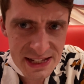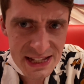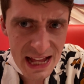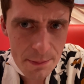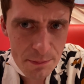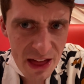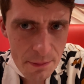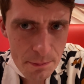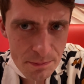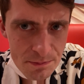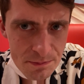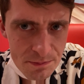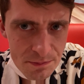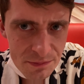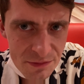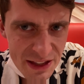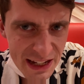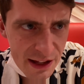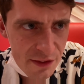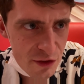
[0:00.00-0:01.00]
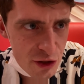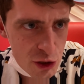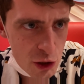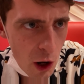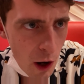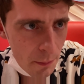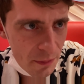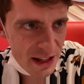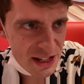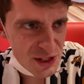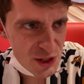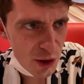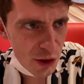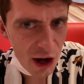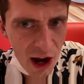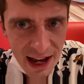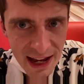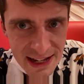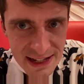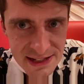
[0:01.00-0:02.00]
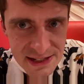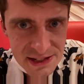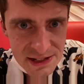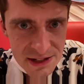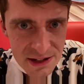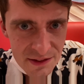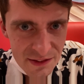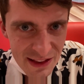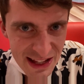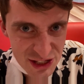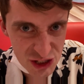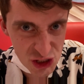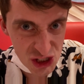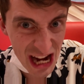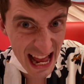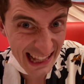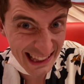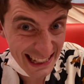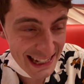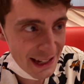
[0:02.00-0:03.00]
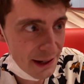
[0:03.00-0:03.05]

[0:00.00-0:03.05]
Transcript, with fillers: That, that thing at the top, that's not ice, that's jelly.